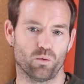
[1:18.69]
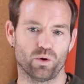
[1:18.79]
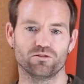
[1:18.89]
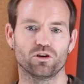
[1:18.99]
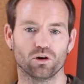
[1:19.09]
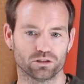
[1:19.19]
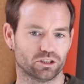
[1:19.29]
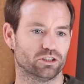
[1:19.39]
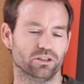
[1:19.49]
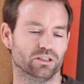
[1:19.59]
We've got
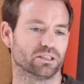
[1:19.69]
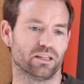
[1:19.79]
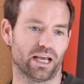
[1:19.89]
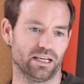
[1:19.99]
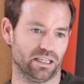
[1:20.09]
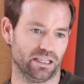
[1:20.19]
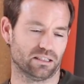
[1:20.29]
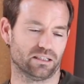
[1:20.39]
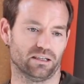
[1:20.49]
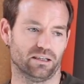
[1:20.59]
students and they need
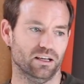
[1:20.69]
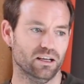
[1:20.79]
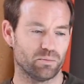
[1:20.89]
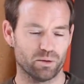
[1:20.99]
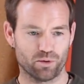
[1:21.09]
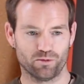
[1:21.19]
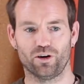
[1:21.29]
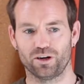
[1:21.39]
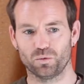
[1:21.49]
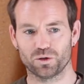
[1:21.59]
to be
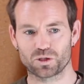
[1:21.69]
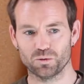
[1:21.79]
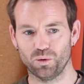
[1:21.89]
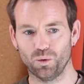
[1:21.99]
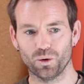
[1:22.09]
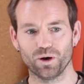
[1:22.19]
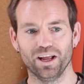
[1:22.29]
provided with support.